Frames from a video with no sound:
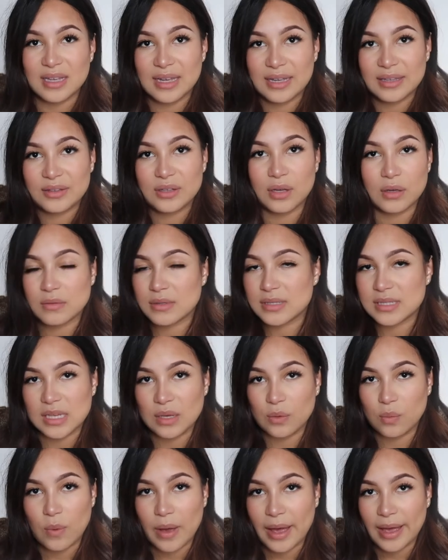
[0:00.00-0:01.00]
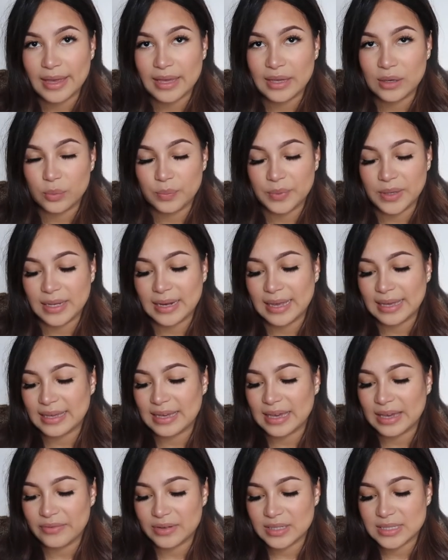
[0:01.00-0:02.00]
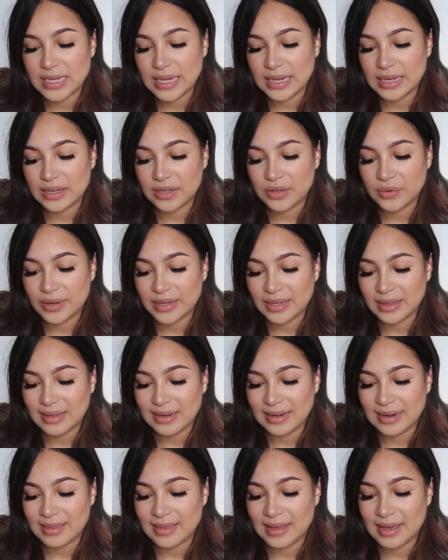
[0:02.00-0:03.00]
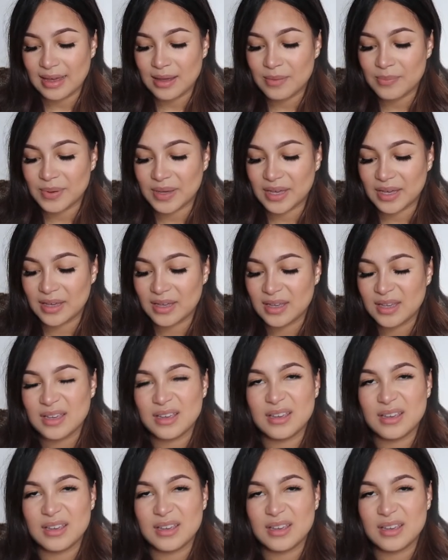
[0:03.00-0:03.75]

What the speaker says: I don't see why he'll be like irritated or anything like that. But